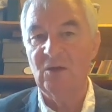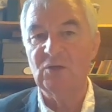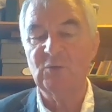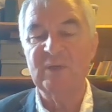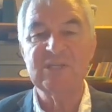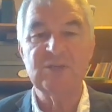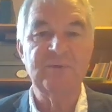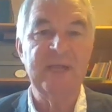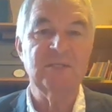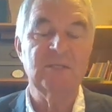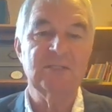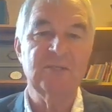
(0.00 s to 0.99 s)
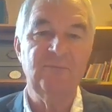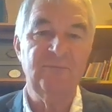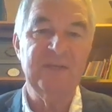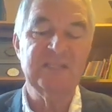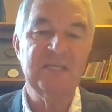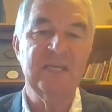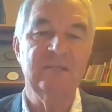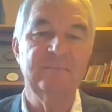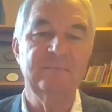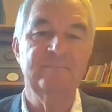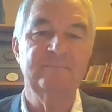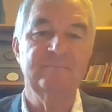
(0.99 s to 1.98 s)
Or do we surrender to fit
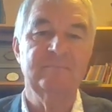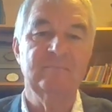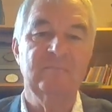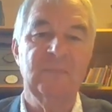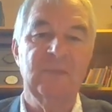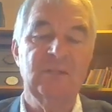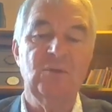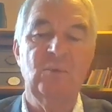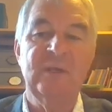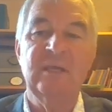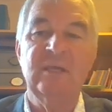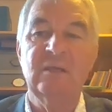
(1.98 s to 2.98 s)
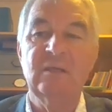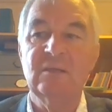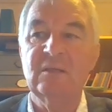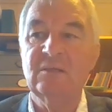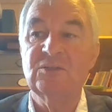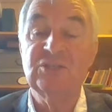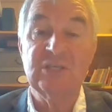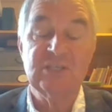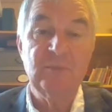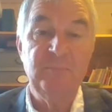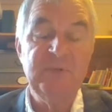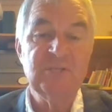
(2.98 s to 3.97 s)
in? Do we
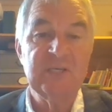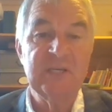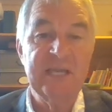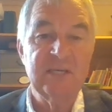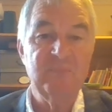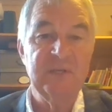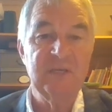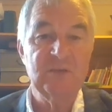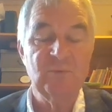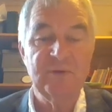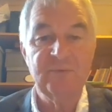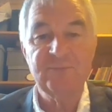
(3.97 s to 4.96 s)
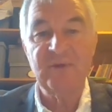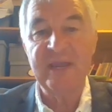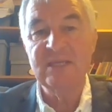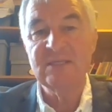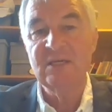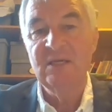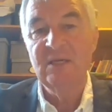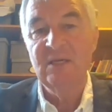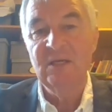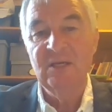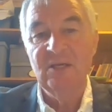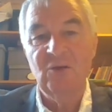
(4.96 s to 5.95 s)
just capitulate because we're afraid?
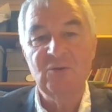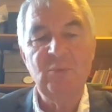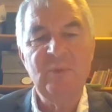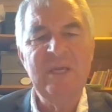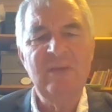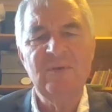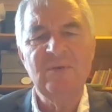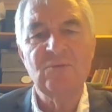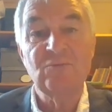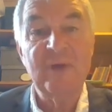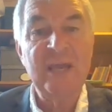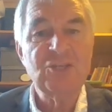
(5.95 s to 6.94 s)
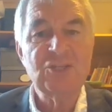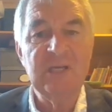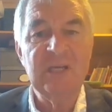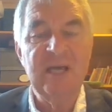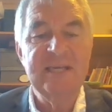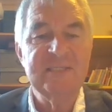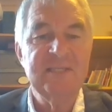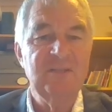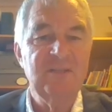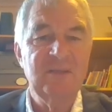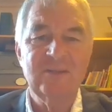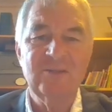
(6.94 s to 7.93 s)
Or do we even rationalize
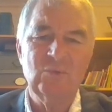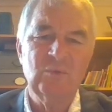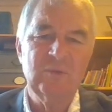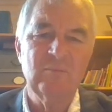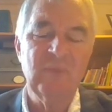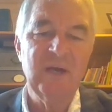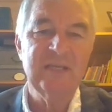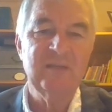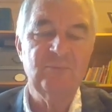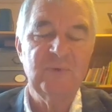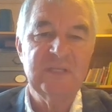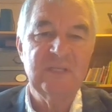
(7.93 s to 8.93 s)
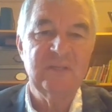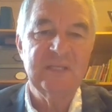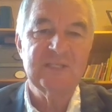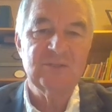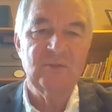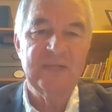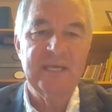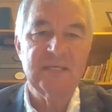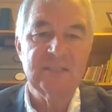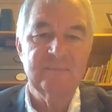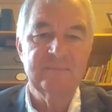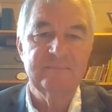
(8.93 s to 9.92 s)
it that God wouldn't mind if we did this or
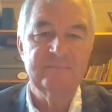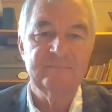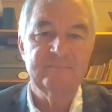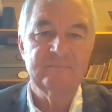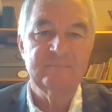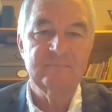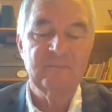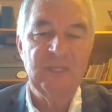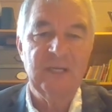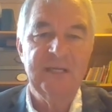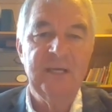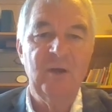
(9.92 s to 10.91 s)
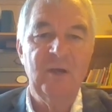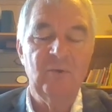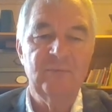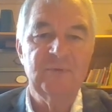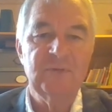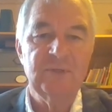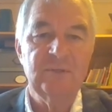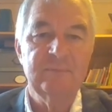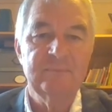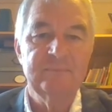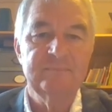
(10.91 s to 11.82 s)
that? I know I often do.